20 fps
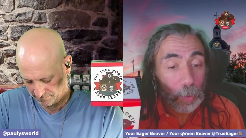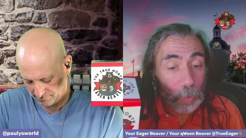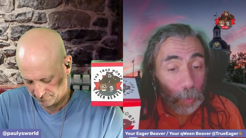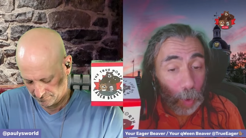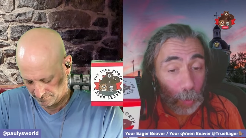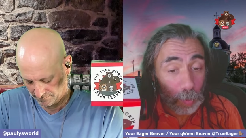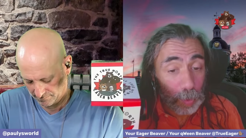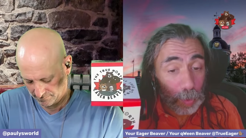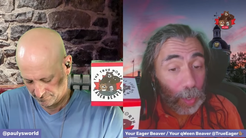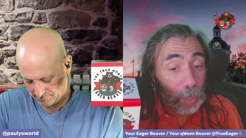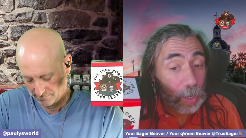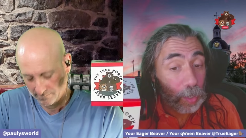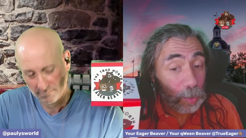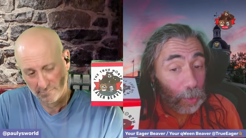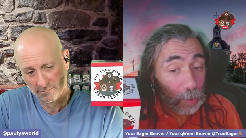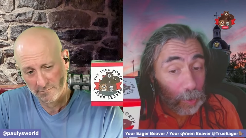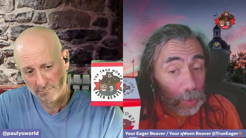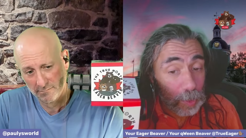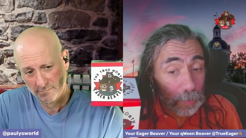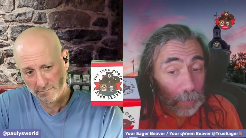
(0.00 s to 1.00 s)
Speaker 1: Quote,
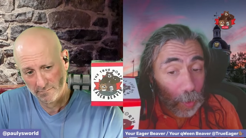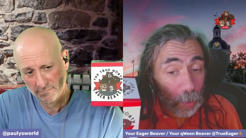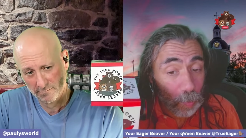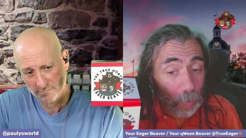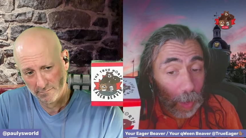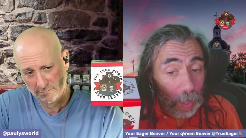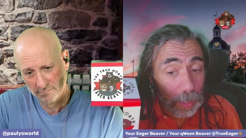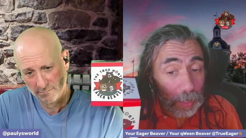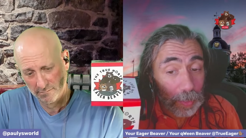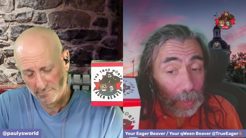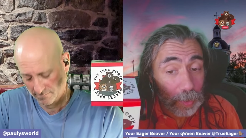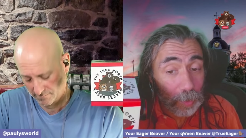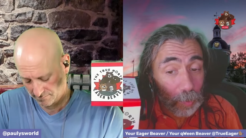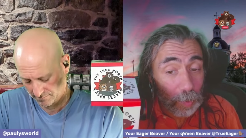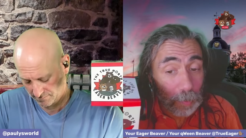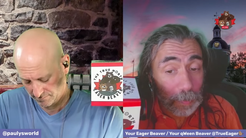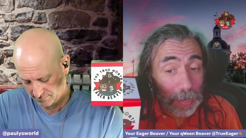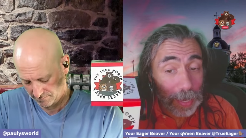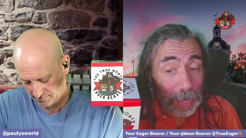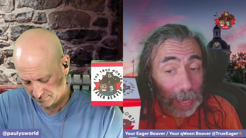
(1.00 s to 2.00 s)
close up your wallet.
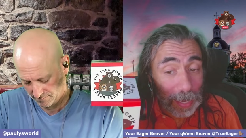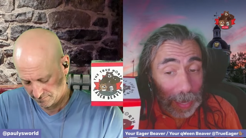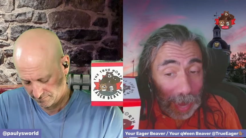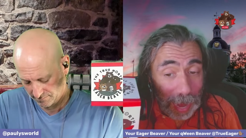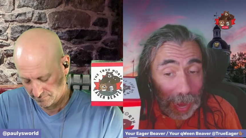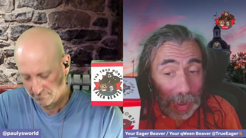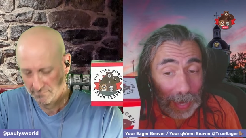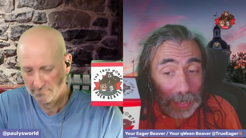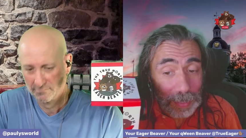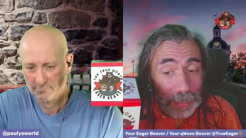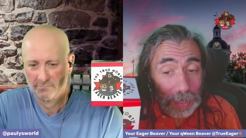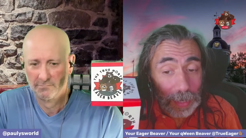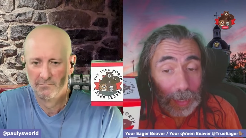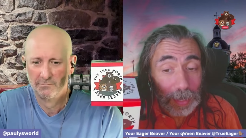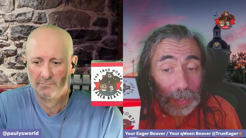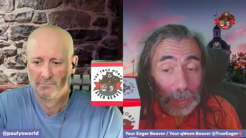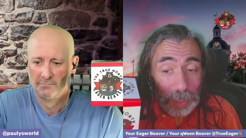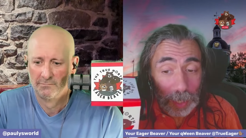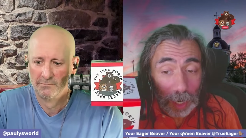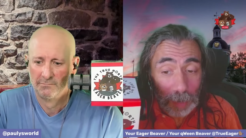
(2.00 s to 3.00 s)
You are being had.
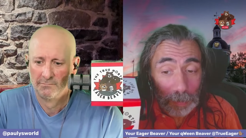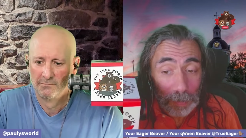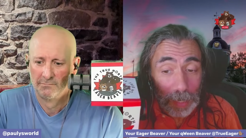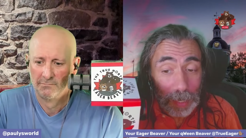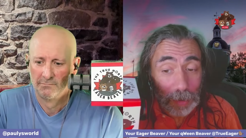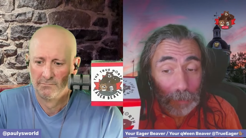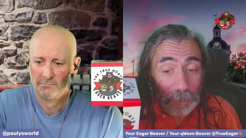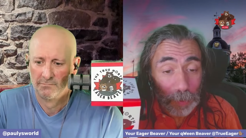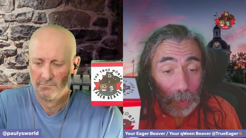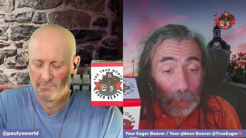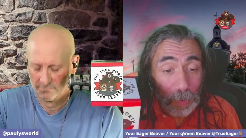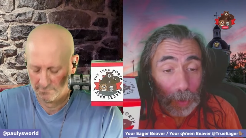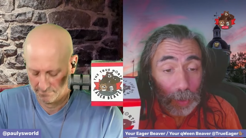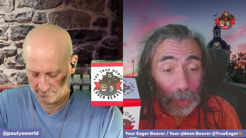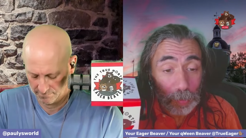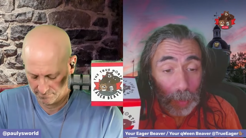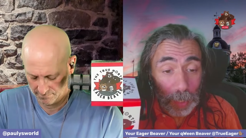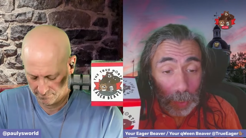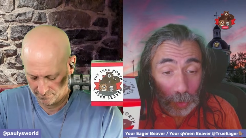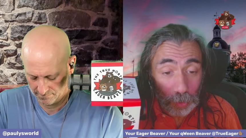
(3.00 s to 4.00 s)
Tommy, if you
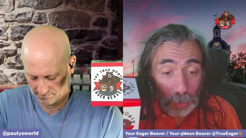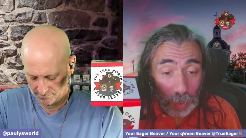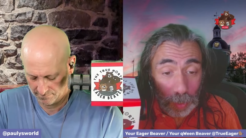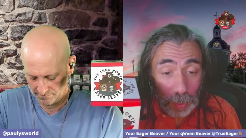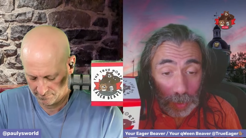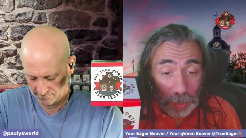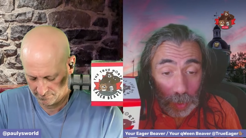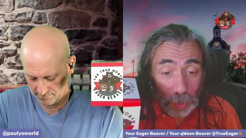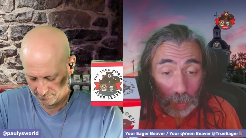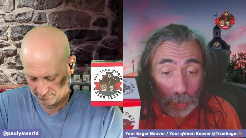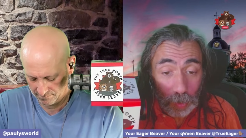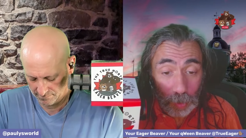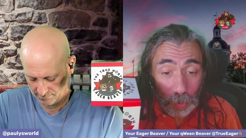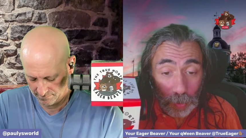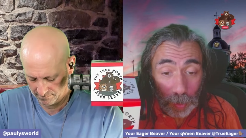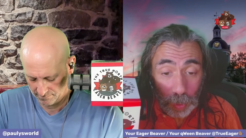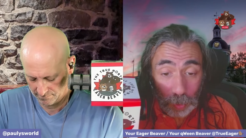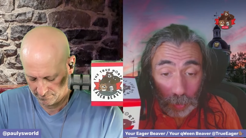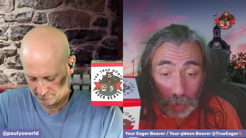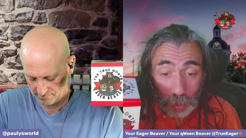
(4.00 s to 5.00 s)
are doing drugs and you are
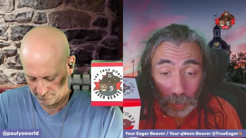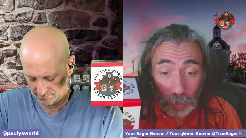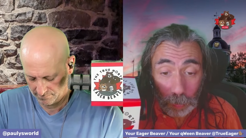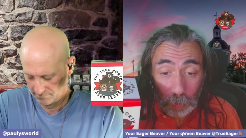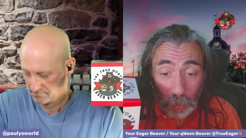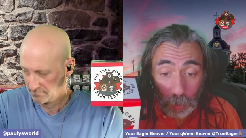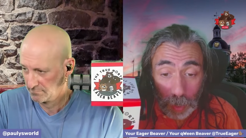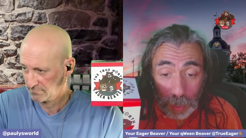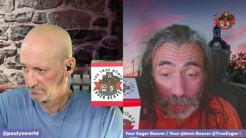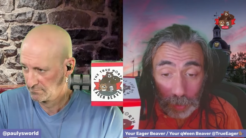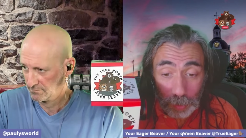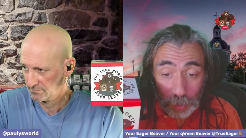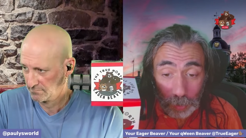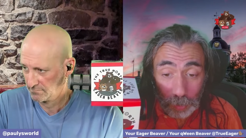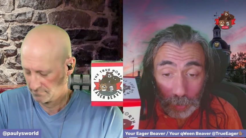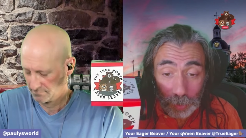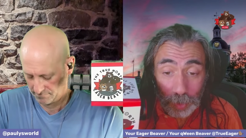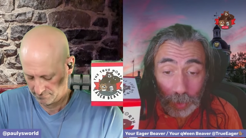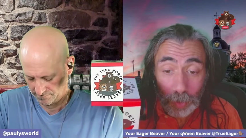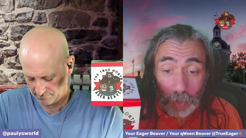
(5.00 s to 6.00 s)
doing drugs with
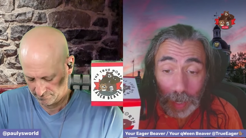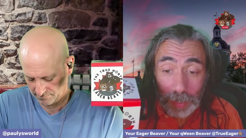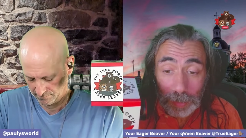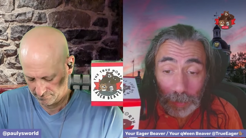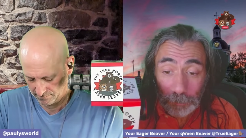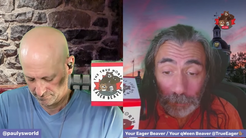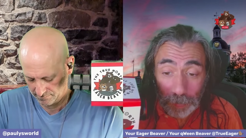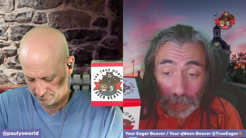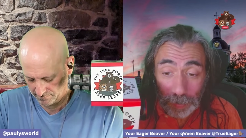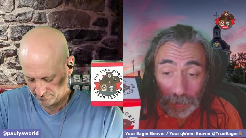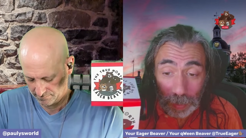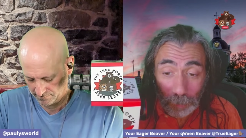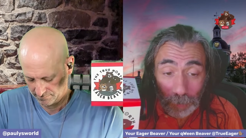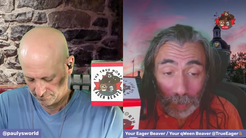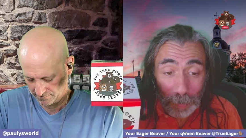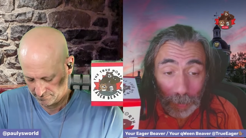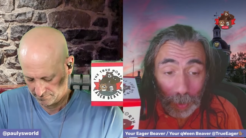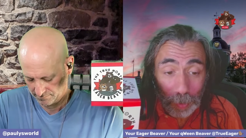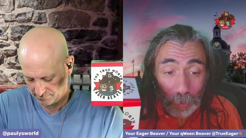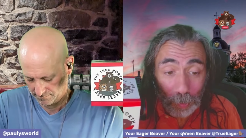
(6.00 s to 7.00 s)
prostitutes, you're not
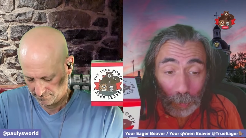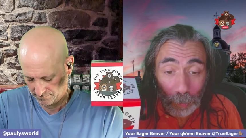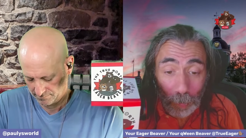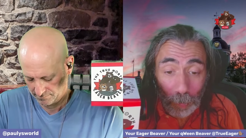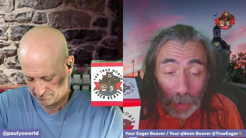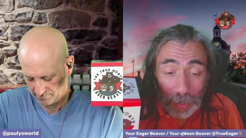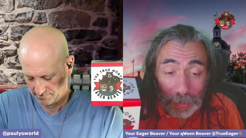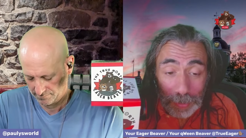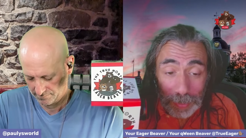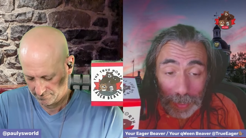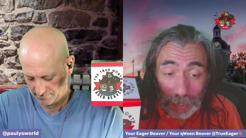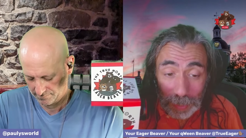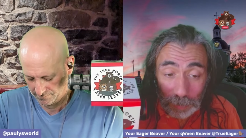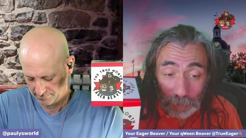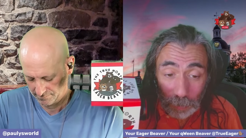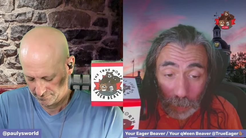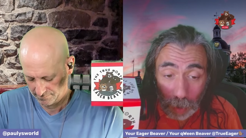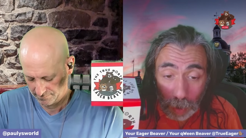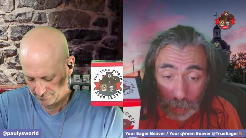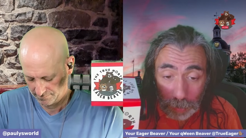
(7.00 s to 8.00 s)
defending women who runs
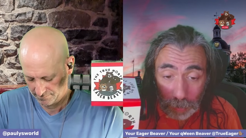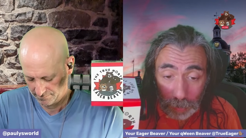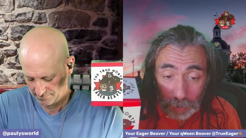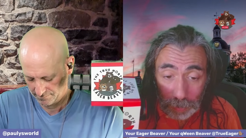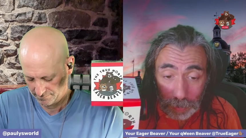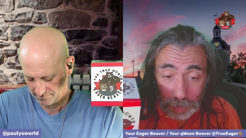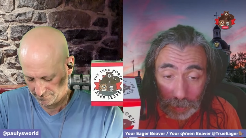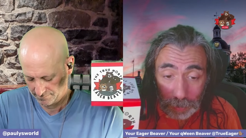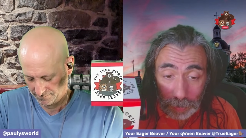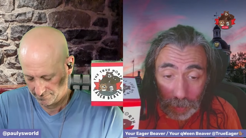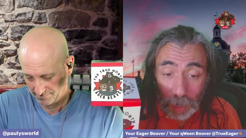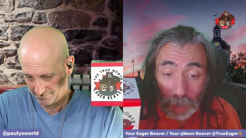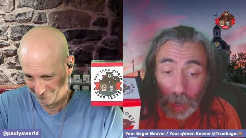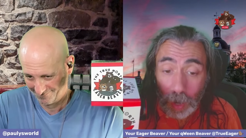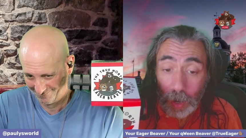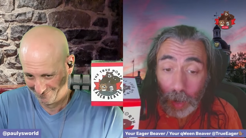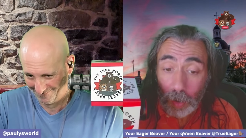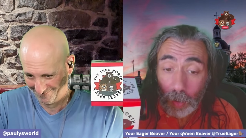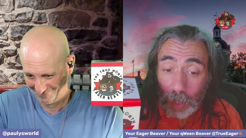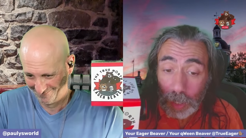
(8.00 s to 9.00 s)
these brothels.
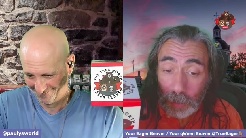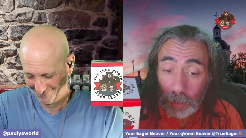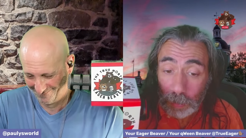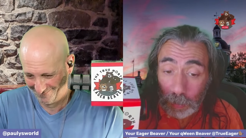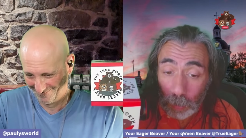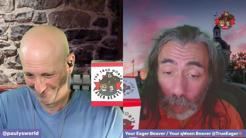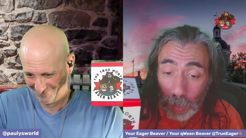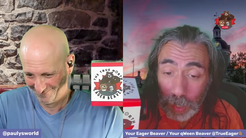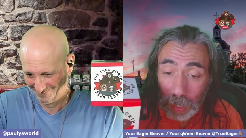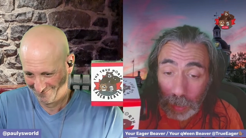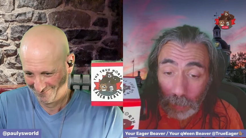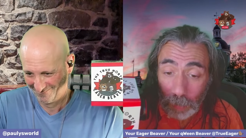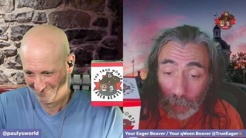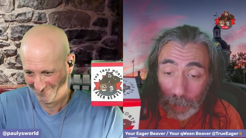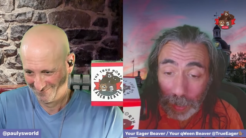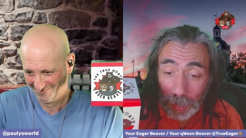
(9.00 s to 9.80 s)
You're exploiting